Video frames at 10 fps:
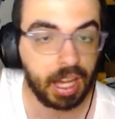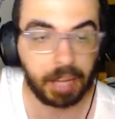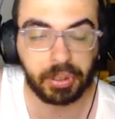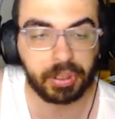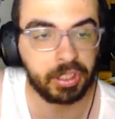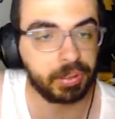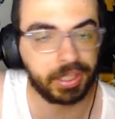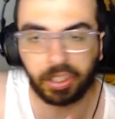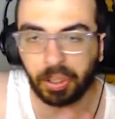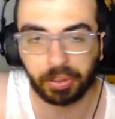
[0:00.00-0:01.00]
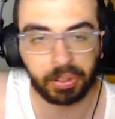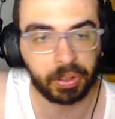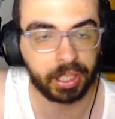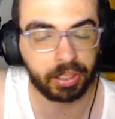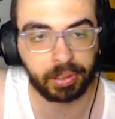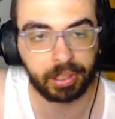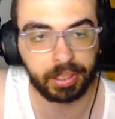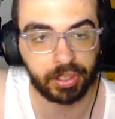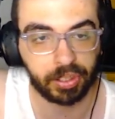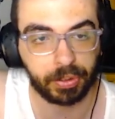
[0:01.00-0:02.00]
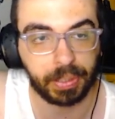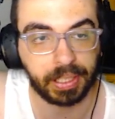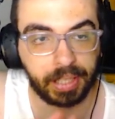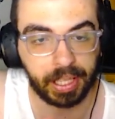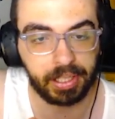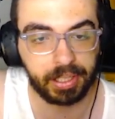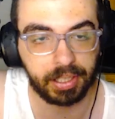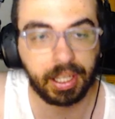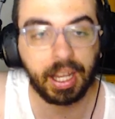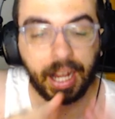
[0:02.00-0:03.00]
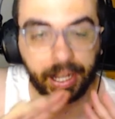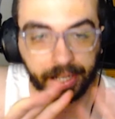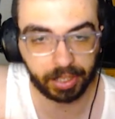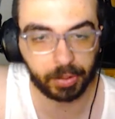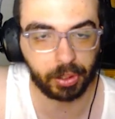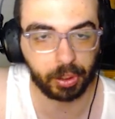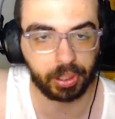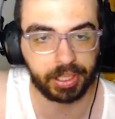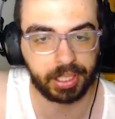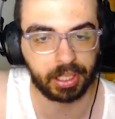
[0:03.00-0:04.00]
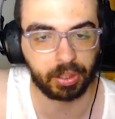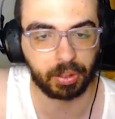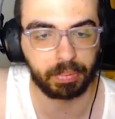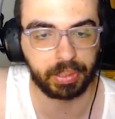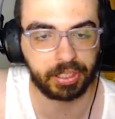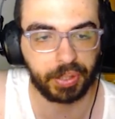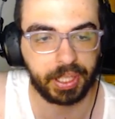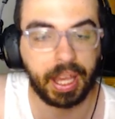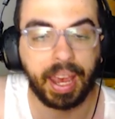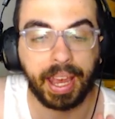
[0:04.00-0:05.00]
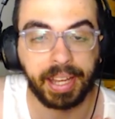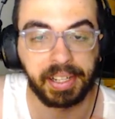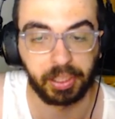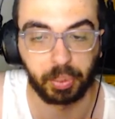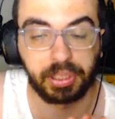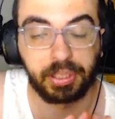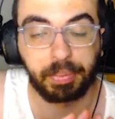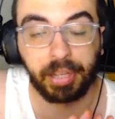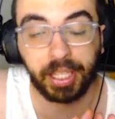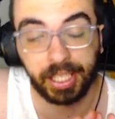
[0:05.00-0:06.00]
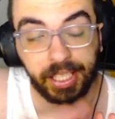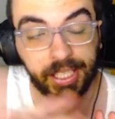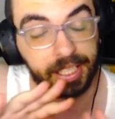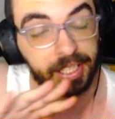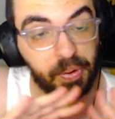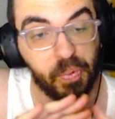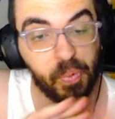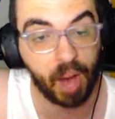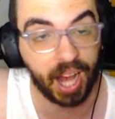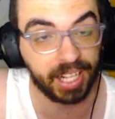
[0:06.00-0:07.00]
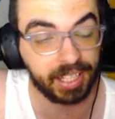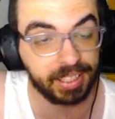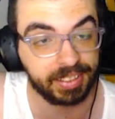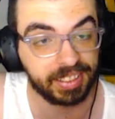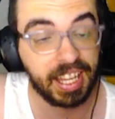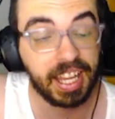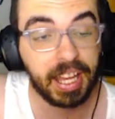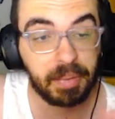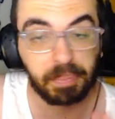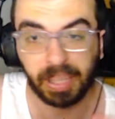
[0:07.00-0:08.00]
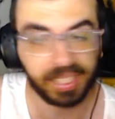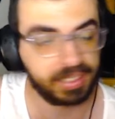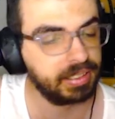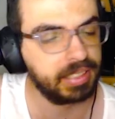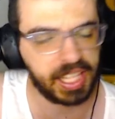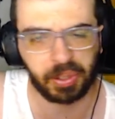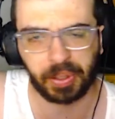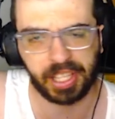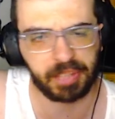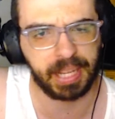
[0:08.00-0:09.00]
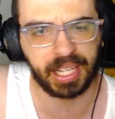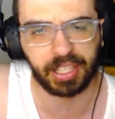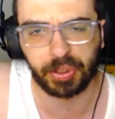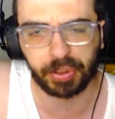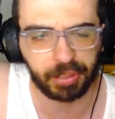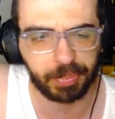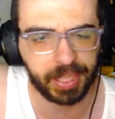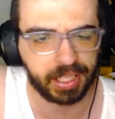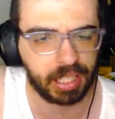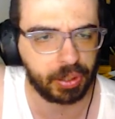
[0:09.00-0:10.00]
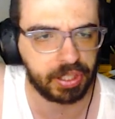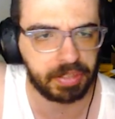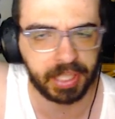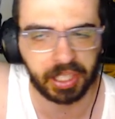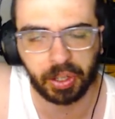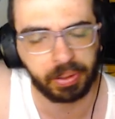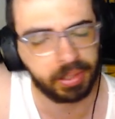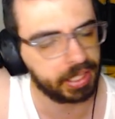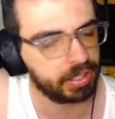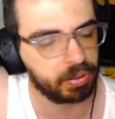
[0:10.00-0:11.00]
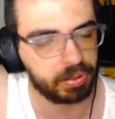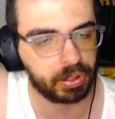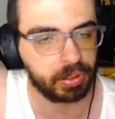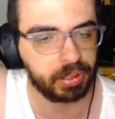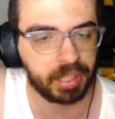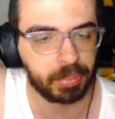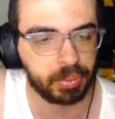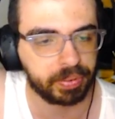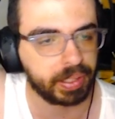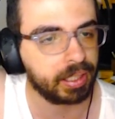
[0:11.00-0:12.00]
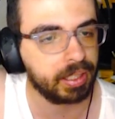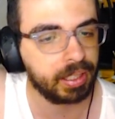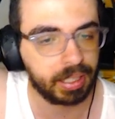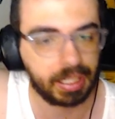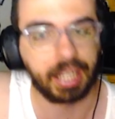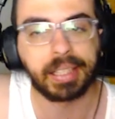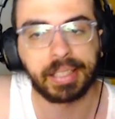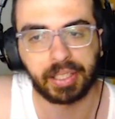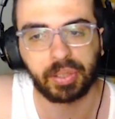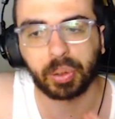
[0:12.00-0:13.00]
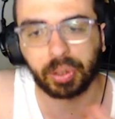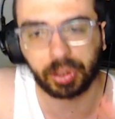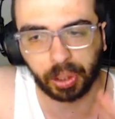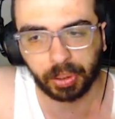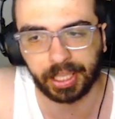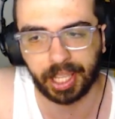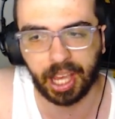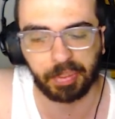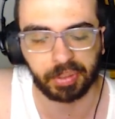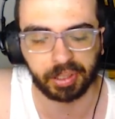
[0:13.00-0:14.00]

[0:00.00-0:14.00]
I'm sorry, no, I totally disagree. This, I could totally see it on big screen, and it would be wild, but that's not as bad as you try to make it out as being. No, this could totally be a movie. This could totally happen.